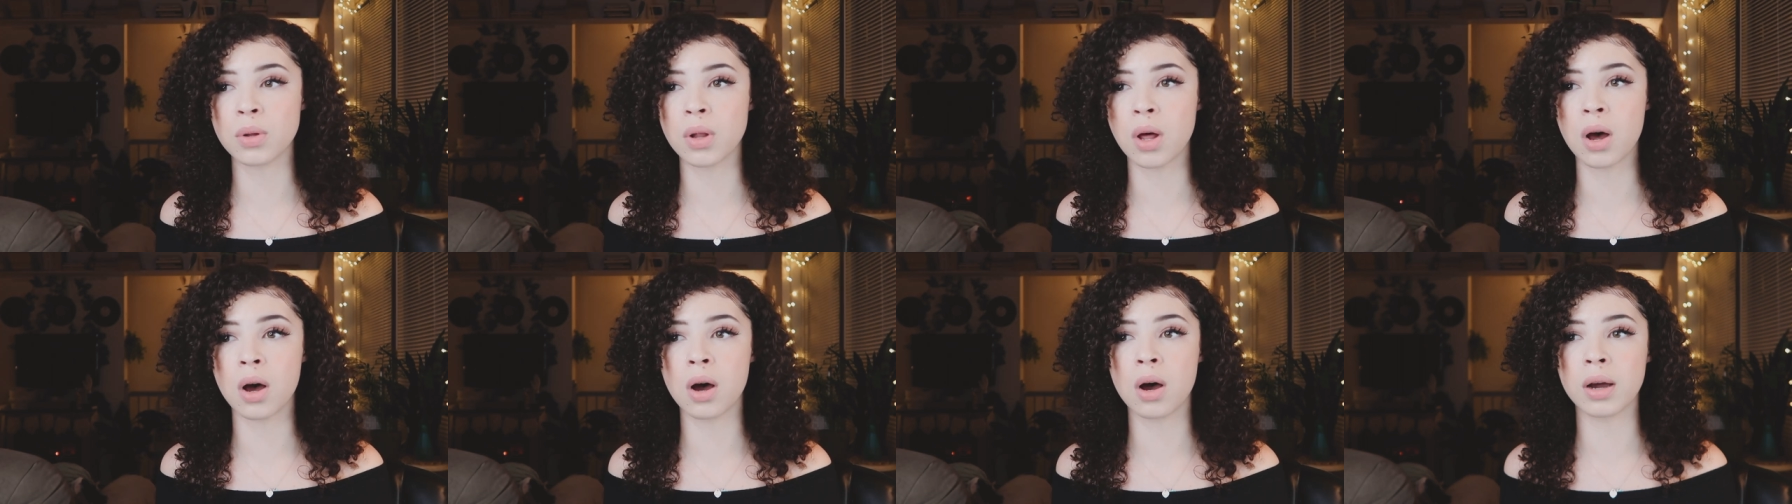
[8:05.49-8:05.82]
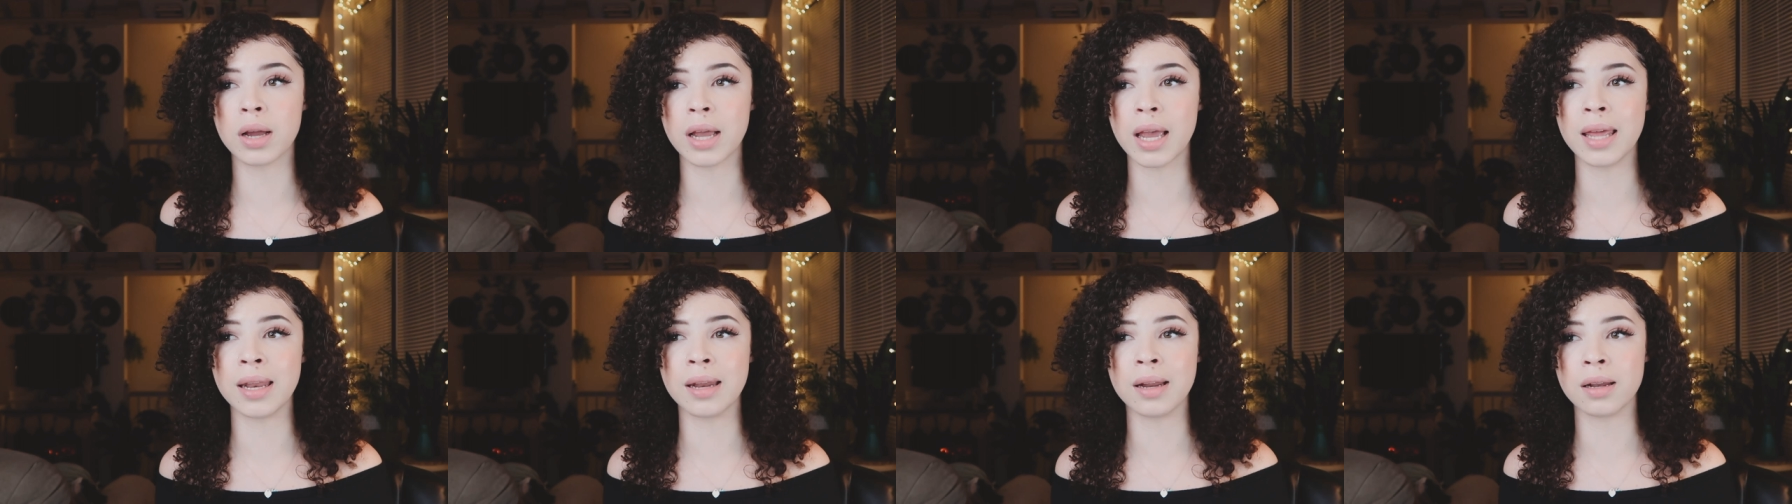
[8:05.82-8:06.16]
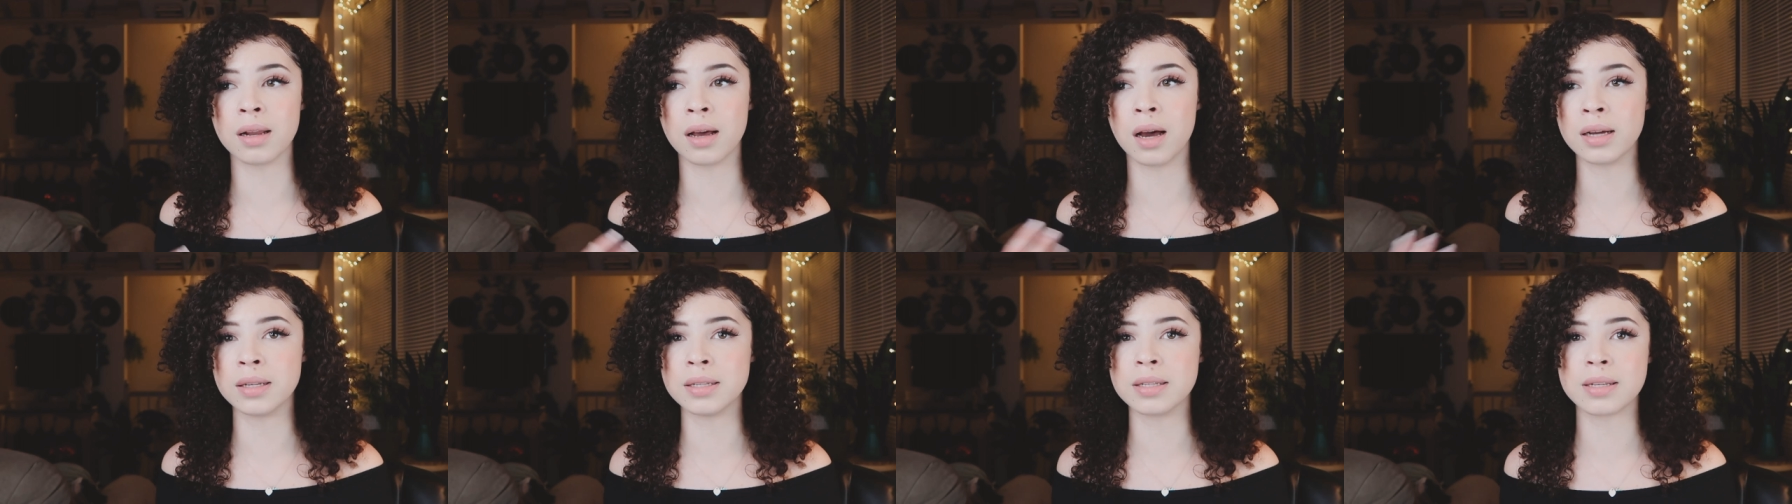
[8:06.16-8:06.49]
long in
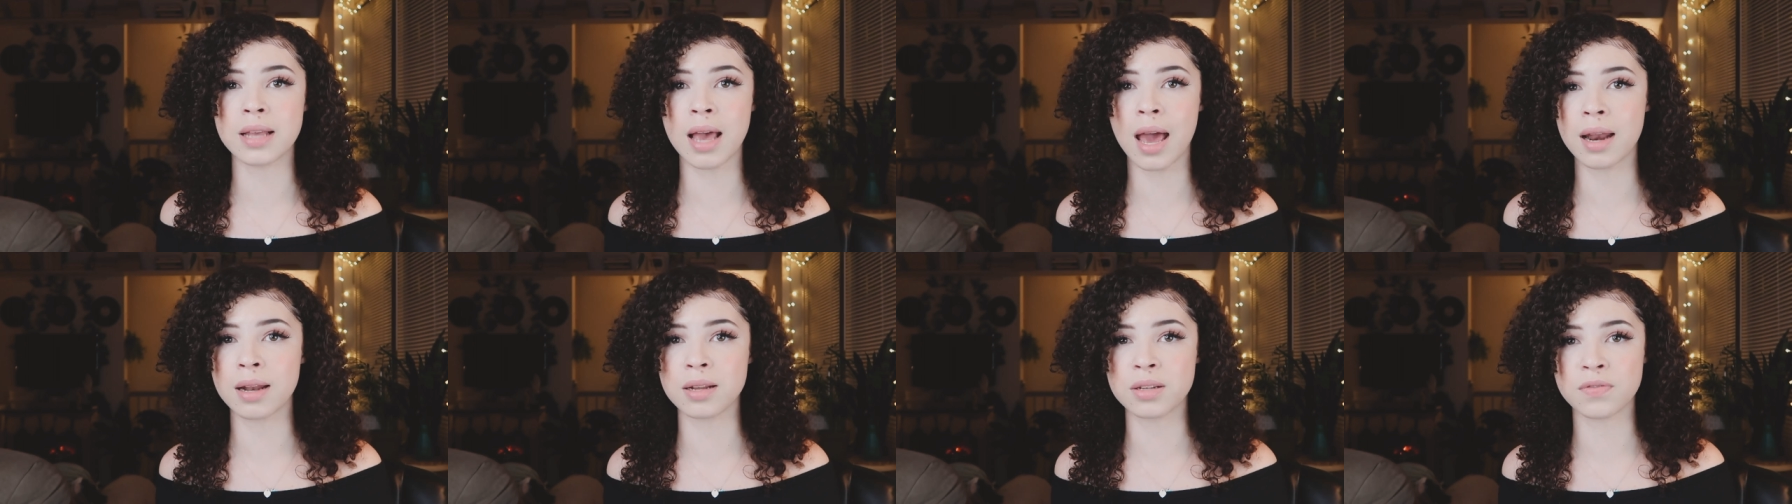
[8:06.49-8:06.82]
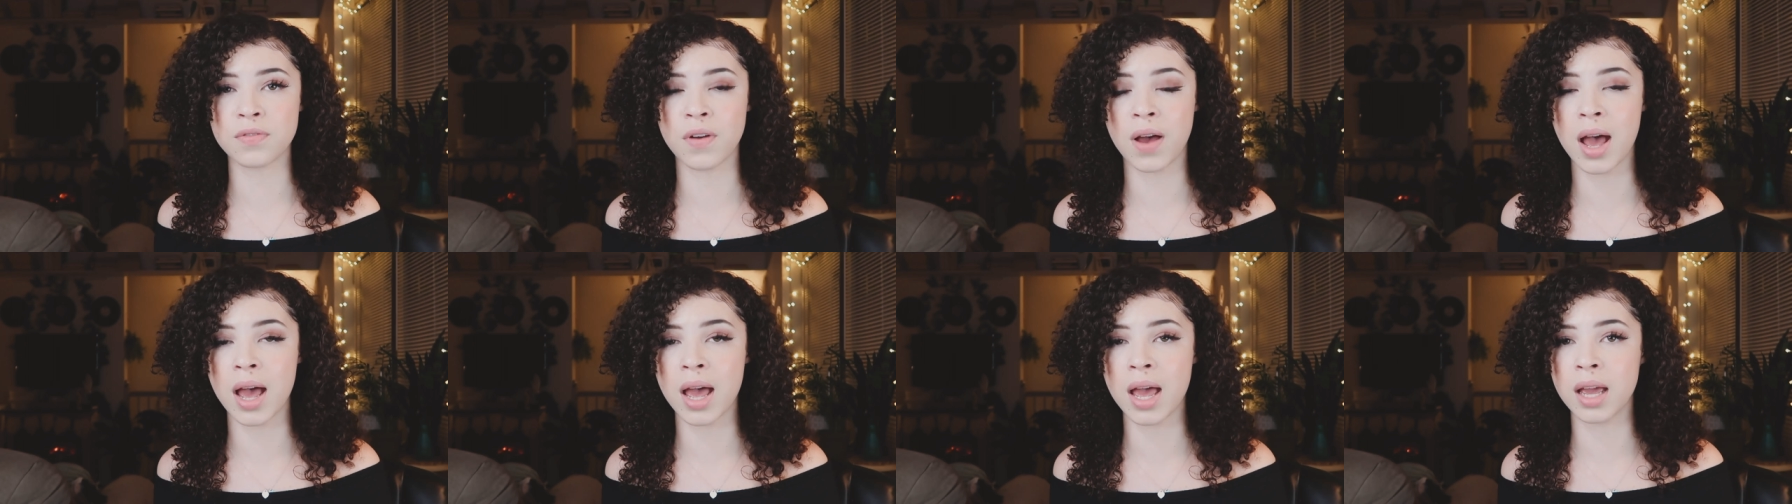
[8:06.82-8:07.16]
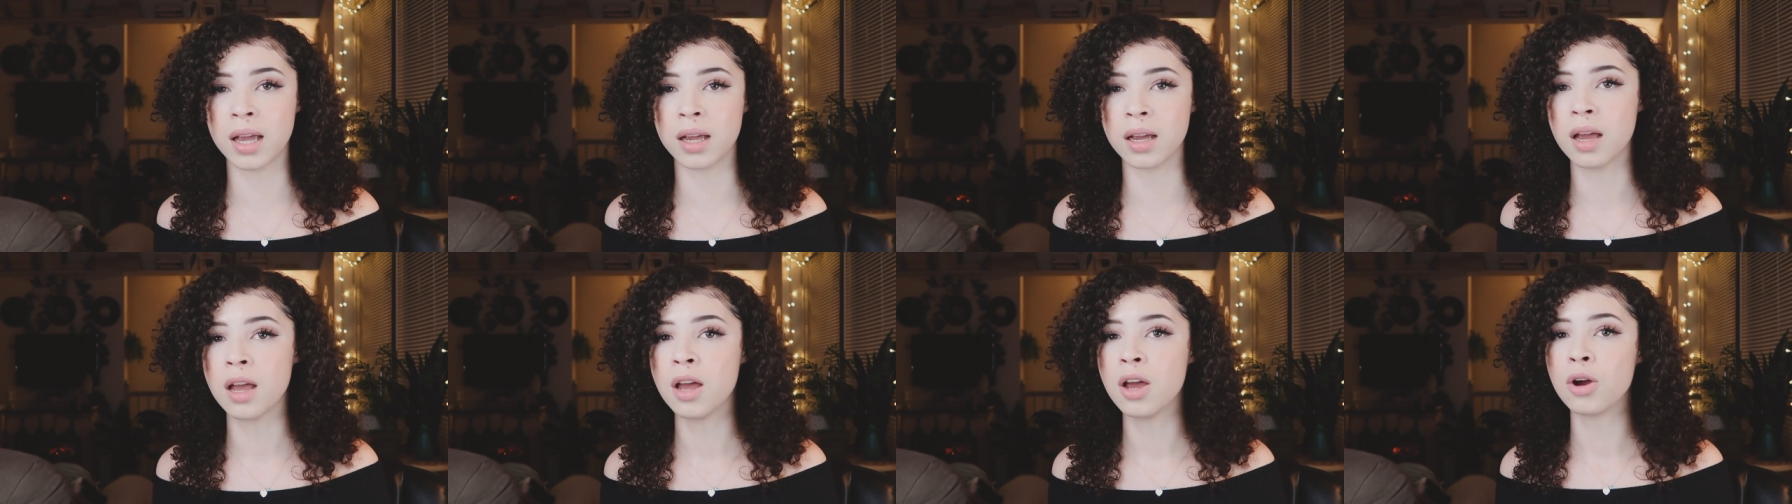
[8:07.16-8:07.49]
an
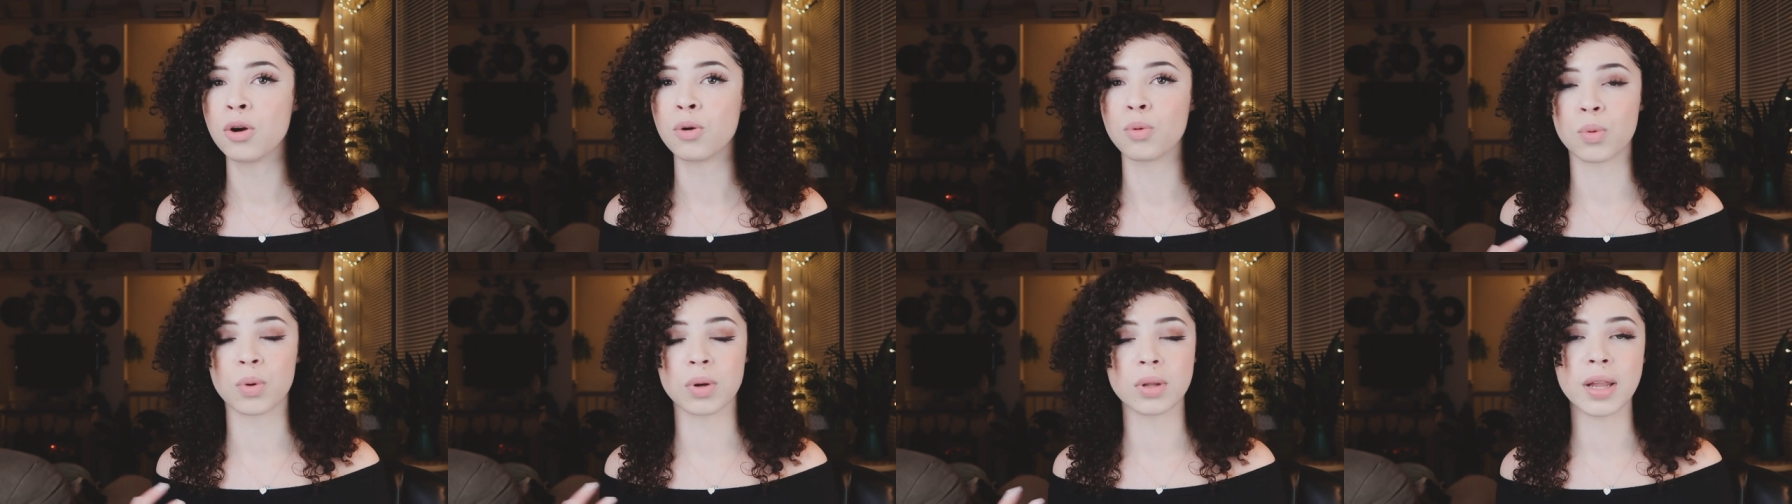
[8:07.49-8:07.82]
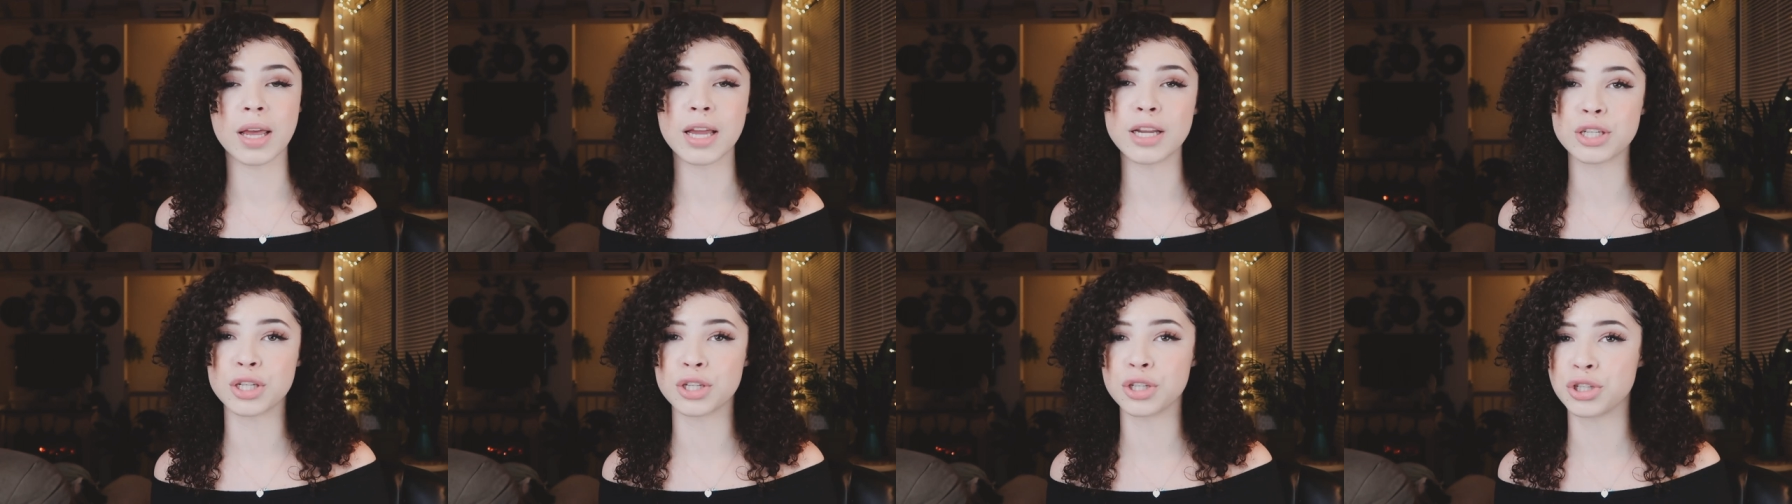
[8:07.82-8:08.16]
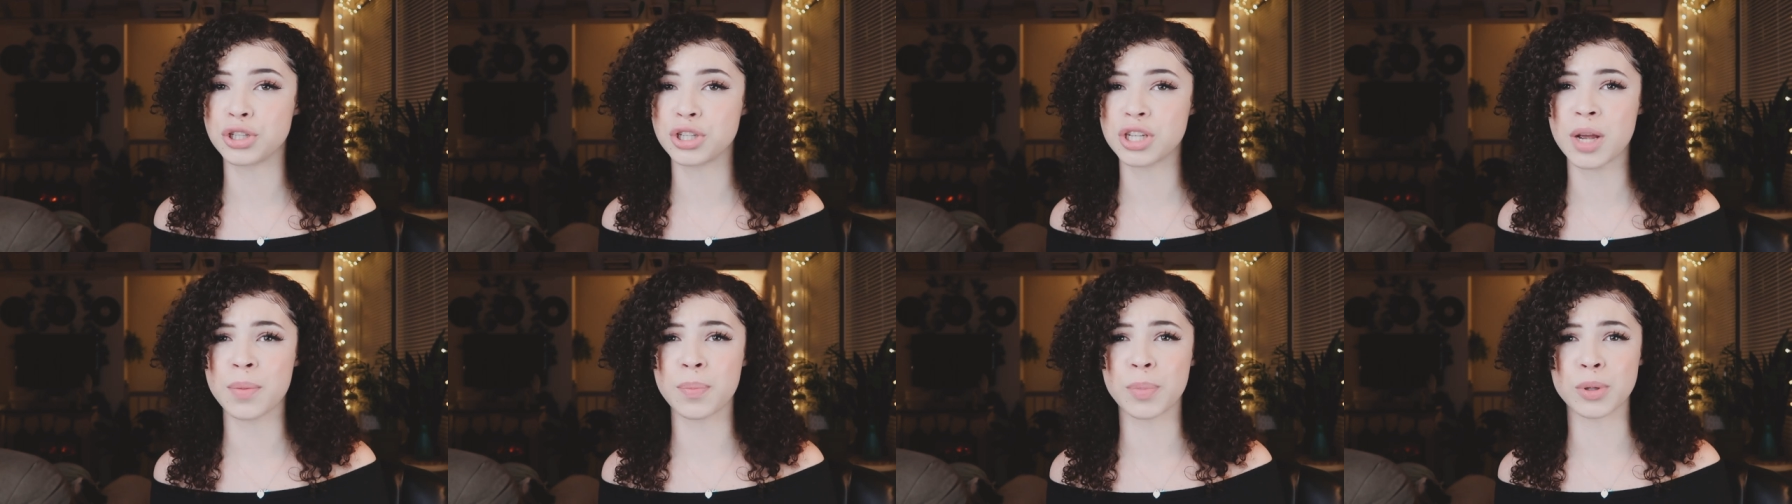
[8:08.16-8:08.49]
unsatisfying
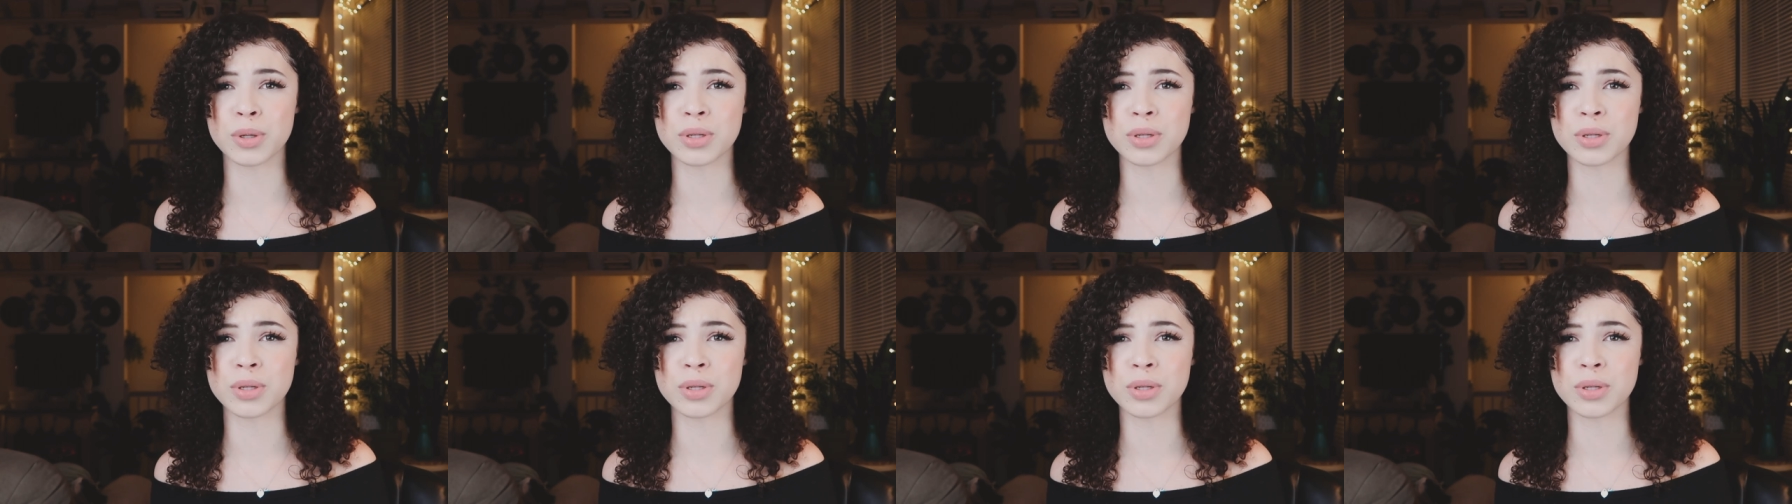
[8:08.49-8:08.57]
relationship